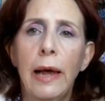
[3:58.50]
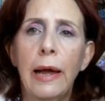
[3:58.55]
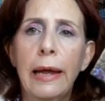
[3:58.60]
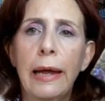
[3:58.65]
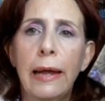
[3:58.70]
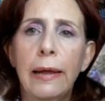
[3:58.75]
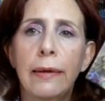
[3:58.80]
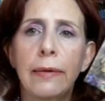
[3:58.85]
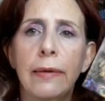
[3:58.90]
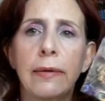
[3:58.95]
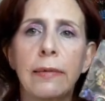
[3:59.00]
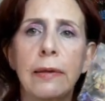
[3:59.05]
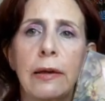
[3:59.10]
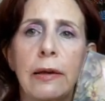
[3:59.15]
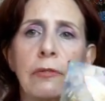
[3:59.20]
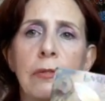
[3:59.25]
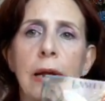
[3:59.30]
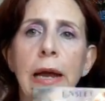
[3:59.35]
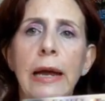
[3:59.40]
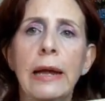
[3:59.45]
Uh,
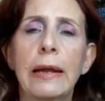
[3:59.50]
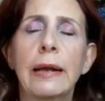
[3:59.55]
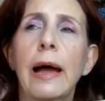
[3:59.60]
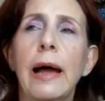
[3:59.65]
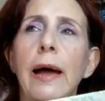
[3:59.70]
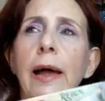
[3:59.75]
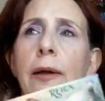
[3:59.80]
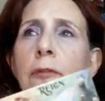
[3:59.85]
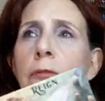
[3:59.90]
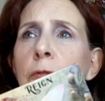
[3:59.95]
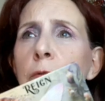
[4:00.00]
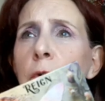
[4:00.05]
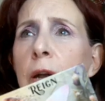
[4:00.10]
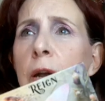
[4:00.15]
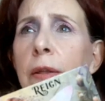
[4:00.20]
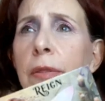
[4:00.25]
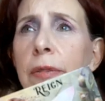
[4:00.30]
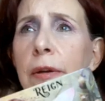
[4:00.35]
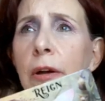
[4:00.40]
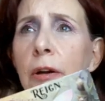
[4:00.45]
Ensley Reign, I have
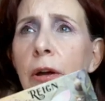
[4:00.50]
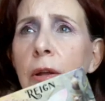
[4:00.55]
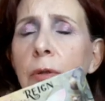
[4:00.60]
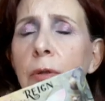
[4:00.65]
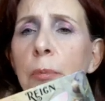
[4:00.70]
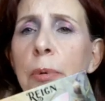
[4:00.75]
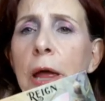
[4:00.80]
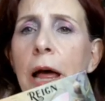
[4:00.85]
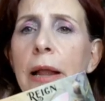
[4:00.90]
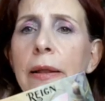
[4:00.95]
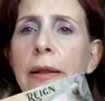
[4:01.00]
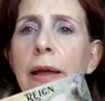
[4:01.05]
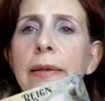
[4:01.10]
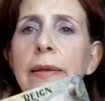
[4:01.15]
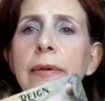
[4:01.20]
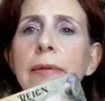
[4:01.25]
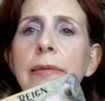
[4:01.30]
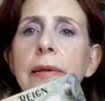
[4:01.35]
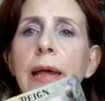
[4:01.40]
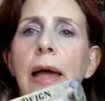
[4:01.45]
one of their other
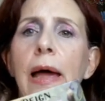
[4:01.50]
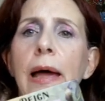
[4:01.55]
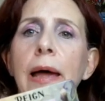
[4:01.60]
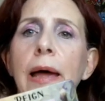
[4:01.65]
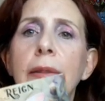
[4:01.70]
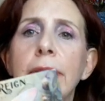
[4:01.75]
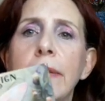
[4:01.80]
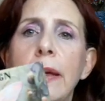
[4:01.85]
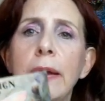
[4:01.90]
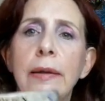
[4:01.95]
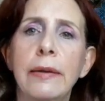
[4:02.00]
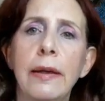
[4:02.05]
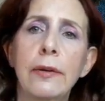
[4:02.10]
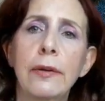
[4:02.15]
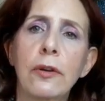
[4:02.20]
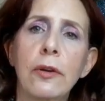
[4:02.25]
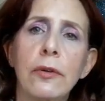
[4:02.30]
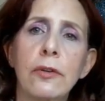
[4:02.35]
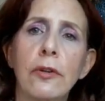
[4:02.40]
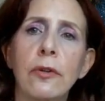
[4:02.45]
palettes. Uh, they
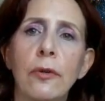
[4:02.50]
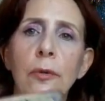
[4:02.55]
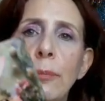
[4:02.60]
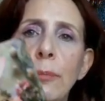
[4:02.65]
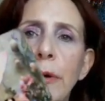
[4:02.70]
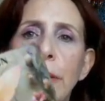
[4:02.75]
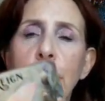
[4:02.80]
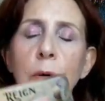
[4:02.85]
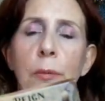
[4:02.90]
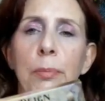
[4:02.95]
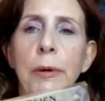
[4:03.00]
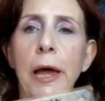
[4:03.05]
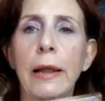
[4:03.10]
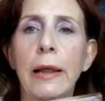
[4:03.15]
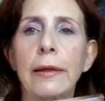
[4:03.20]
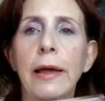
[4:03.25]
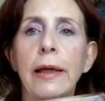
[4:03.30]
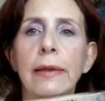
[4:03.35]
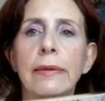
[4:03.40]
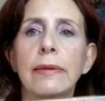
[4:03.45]
tend to do bigger
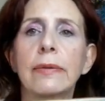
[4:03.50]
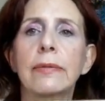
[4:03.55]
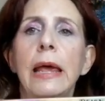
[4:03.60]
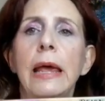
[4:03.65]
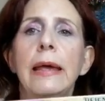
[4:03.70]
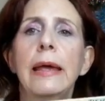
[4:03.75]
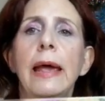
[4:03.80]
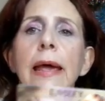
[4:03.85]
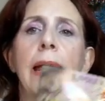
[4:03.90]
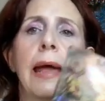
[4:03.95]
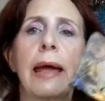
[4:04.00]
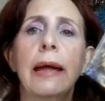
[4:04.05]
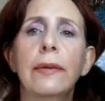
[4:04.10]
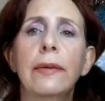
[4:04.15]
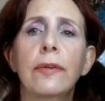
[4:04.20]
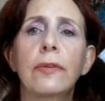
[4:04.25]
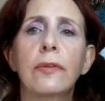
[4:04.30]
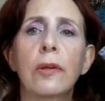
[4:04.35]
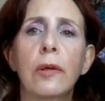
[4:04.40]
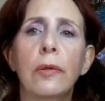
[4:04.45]
palettes,
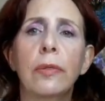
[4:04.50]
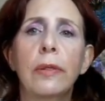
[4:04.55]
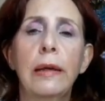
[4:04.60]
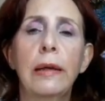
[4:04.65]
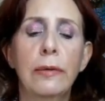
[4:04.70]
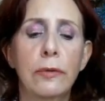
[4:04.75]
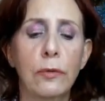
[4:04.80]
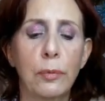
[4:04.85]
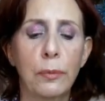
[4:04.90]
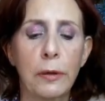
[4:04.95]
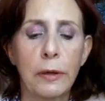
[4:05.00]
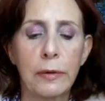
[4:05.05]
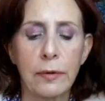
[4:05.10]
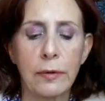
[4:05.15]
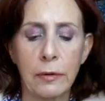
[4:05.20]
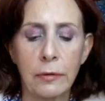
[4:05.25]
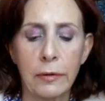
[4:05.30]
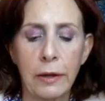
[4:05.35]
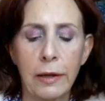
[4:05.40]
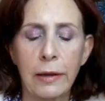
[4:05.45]
and so these
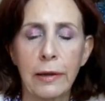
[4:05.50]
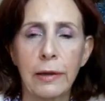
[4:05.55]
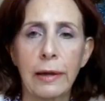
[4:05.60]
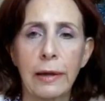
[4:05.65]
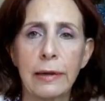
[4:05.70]
ones are a little